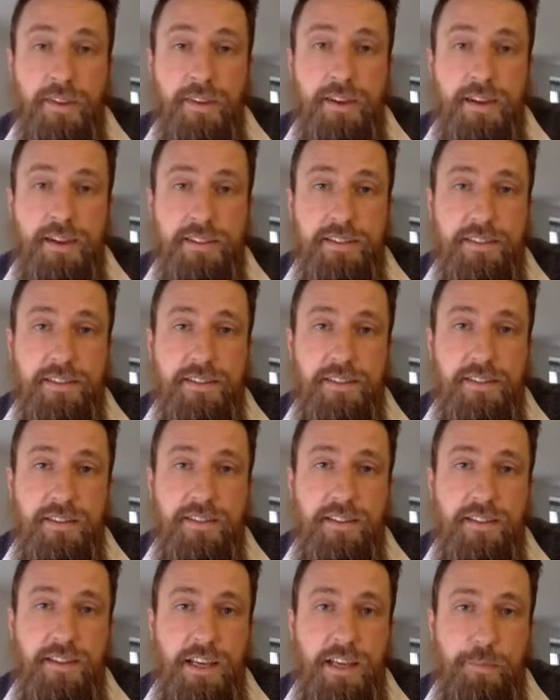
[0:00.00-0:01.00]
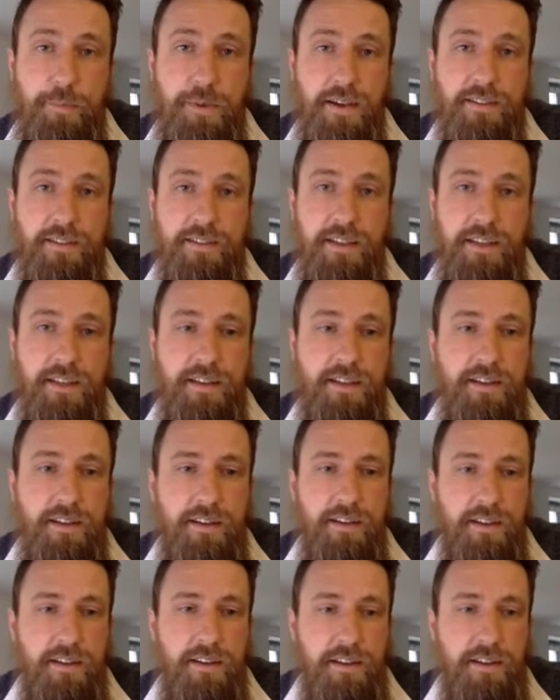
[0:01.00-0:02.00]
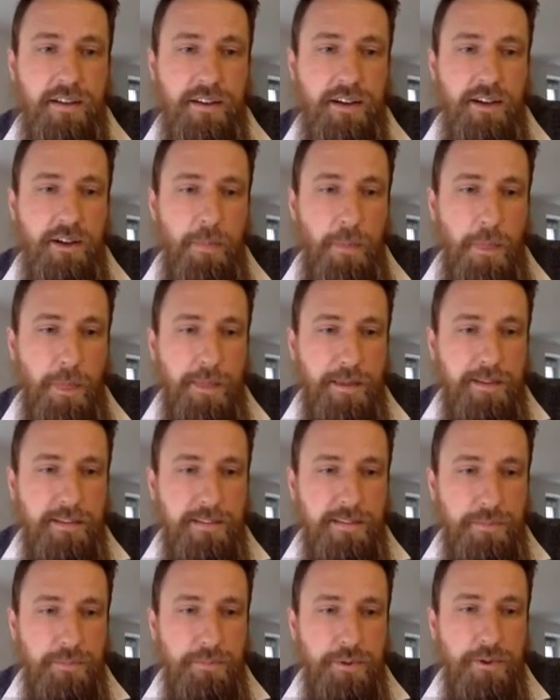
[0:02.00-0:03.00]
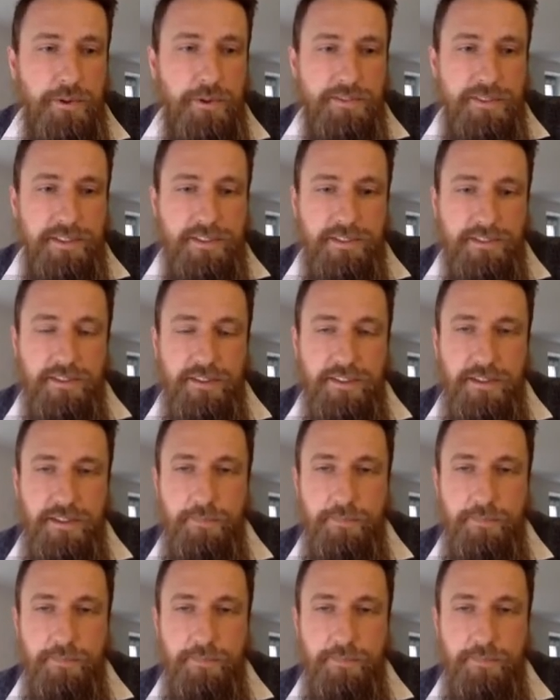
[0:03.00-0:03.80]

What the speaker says: And the app has a easy process